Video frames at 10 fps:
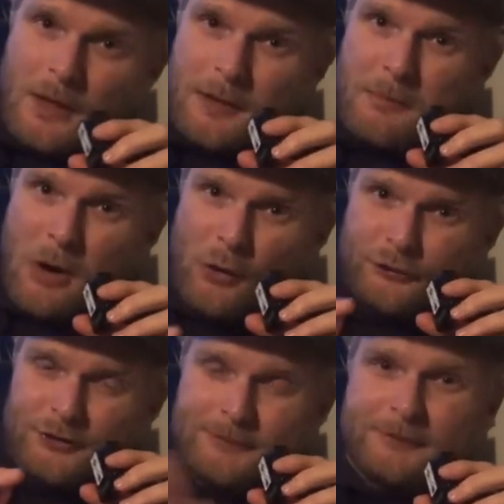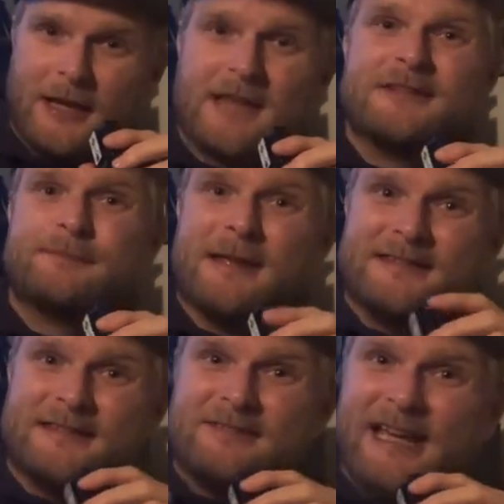The most
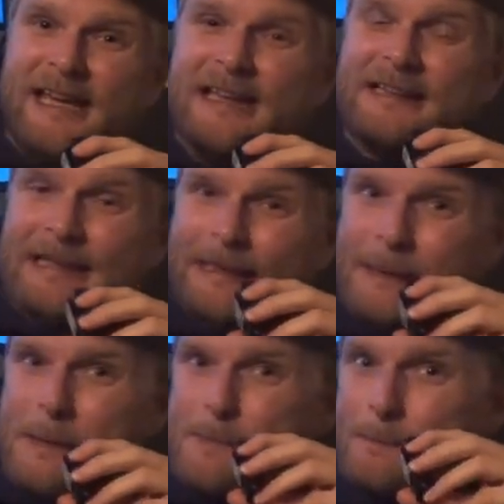expensive thing I did